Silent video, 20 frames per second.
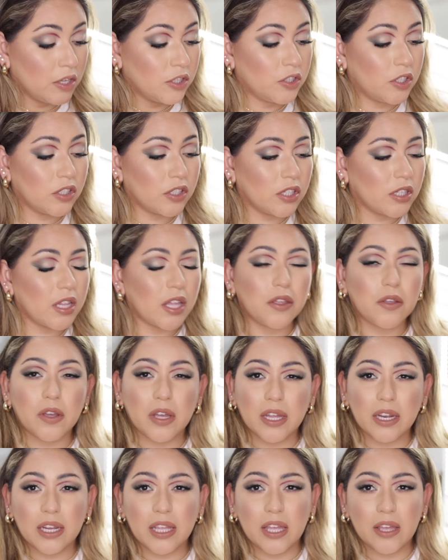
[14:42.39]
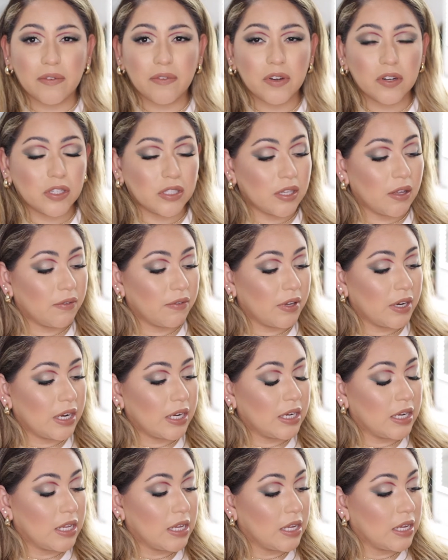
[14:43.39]
just so that you can give yourself an
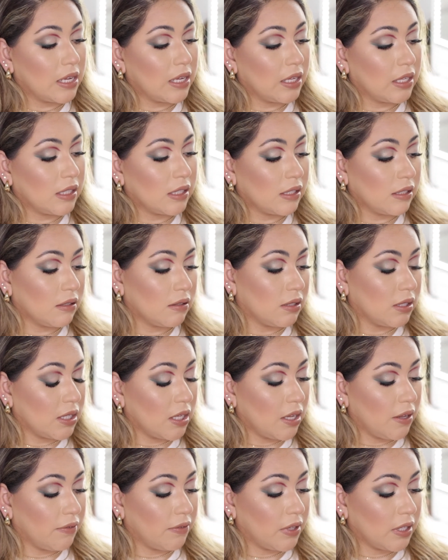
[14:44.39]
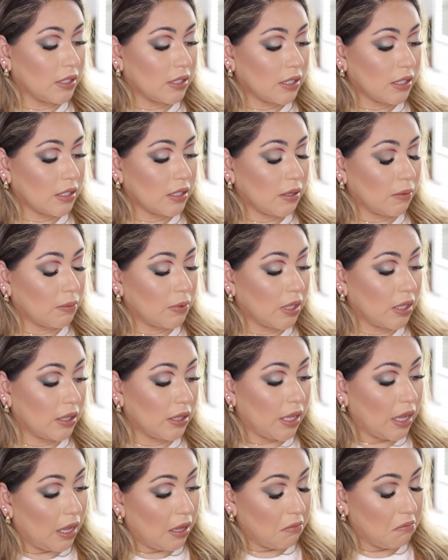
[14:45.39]
idea and see if this is something
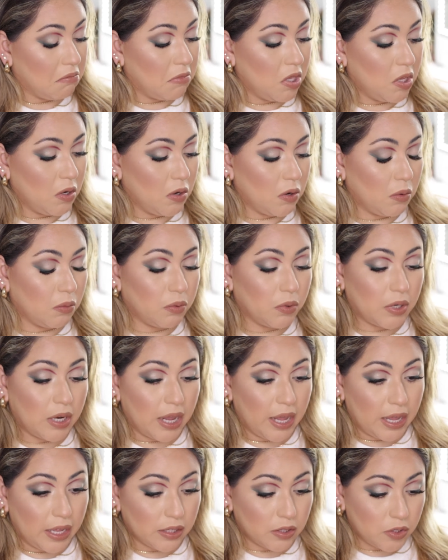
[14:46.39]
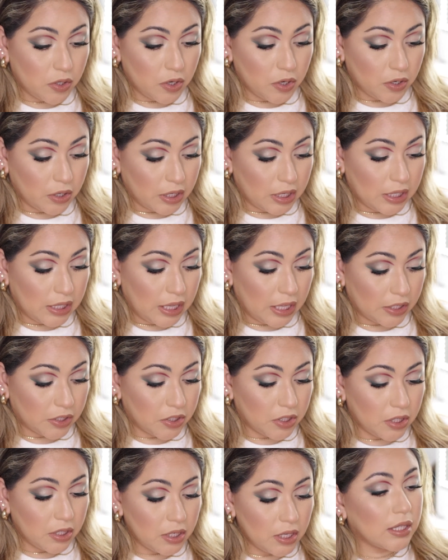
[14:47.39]
that, you know, would add to your
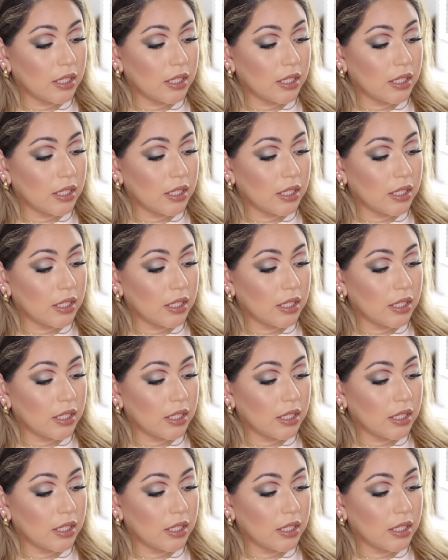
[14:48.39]
collection.